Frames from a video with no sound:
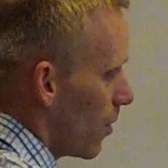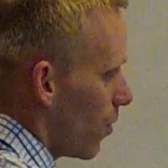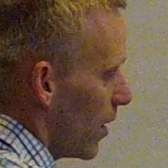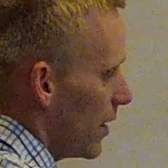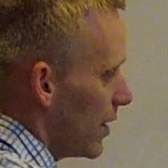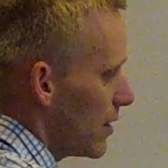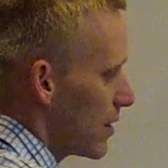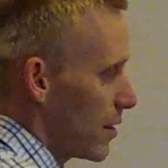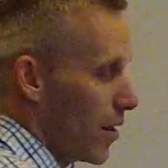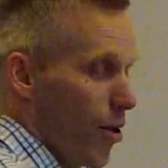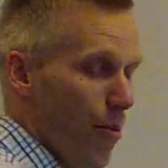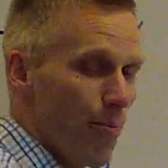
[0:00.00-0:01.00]
well, it's
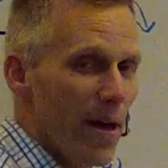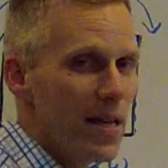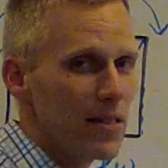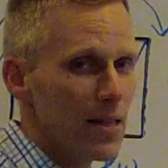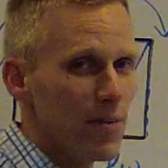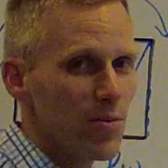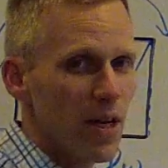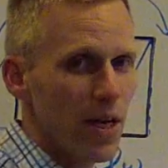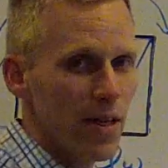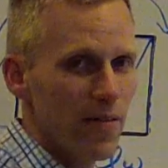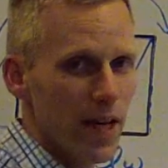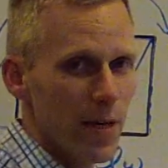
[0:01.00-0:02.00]
base times
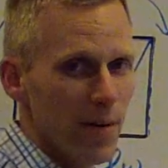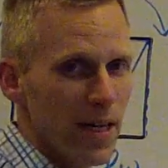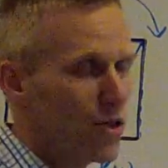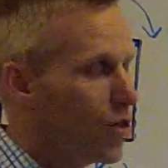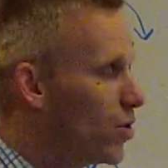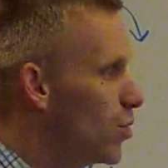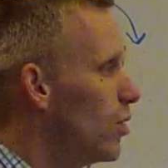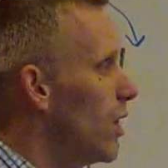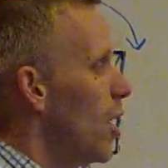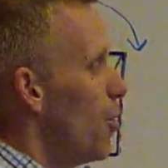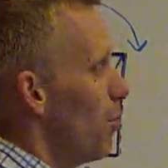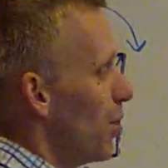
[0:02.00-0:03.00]
height divided by 2
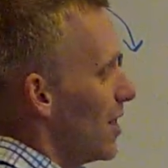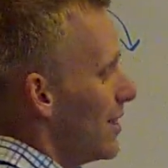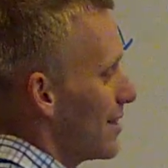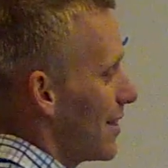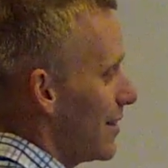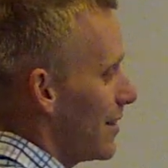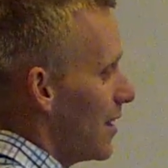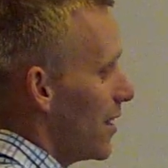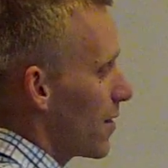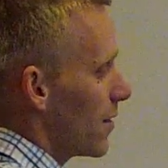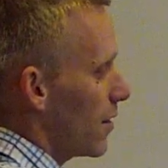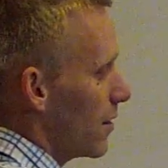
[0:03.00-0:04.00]
plus
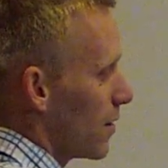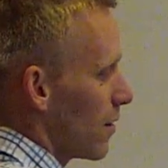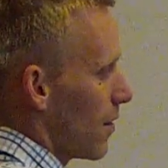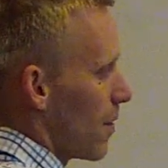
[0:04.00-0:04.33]
another